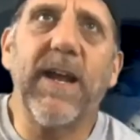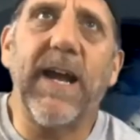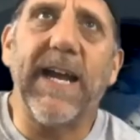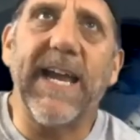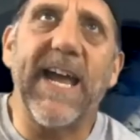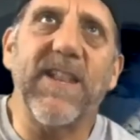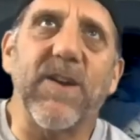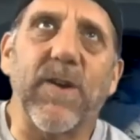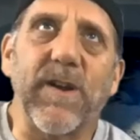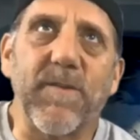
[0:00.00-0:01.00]
Again,
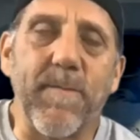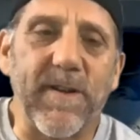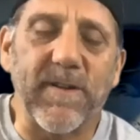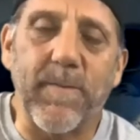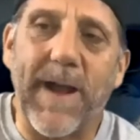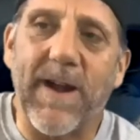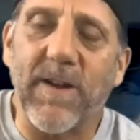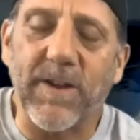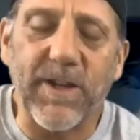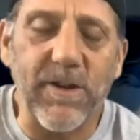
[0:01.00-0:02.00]
there's a
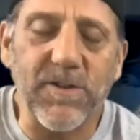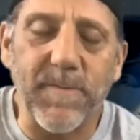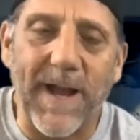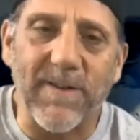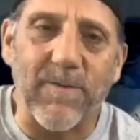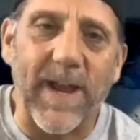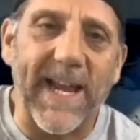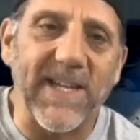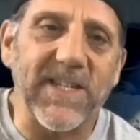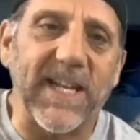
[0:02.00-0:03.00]
huge mountain
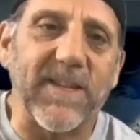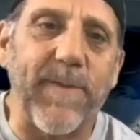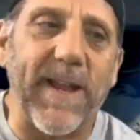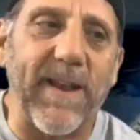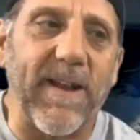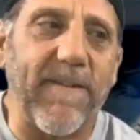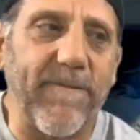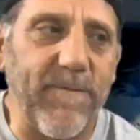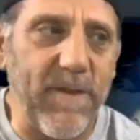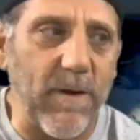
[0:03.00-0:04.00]
range that's been
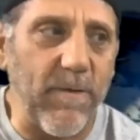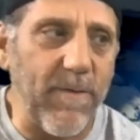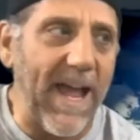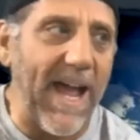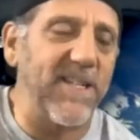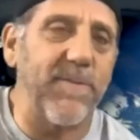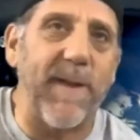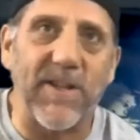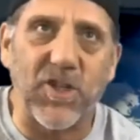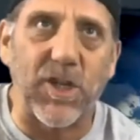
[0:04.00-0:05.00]
has
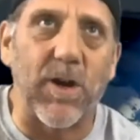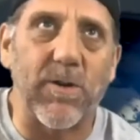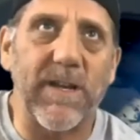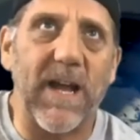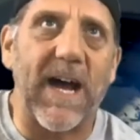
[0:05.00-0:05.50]
been shown on